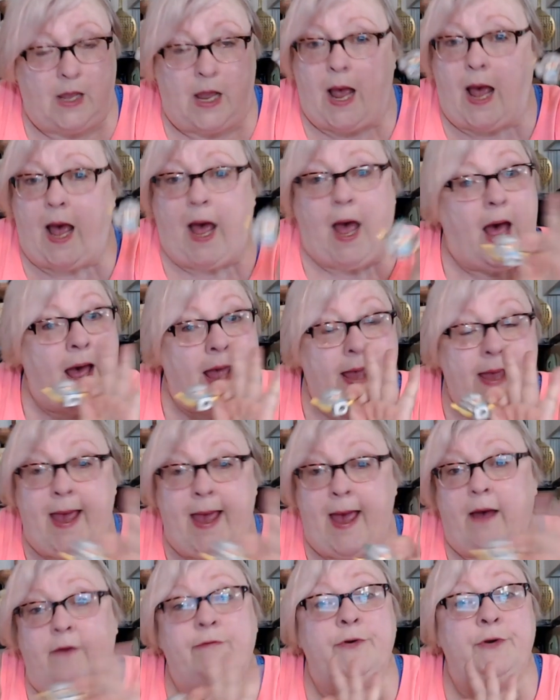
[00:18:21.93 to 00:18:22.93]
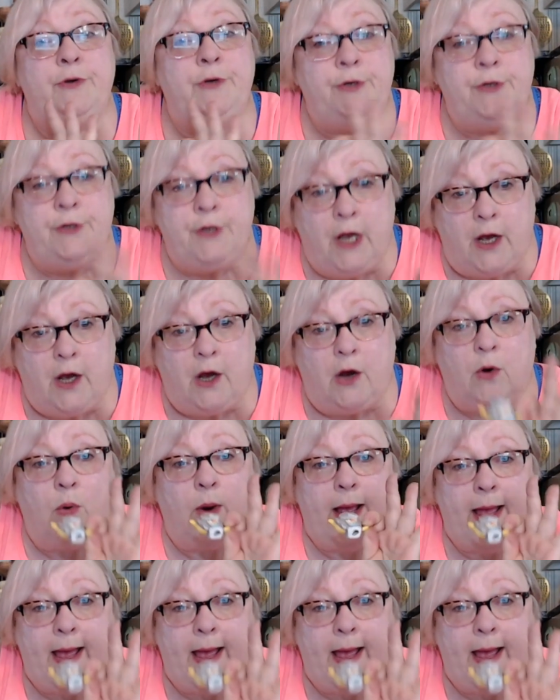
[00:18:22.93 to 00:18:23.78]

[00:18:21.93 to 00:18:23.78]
I have no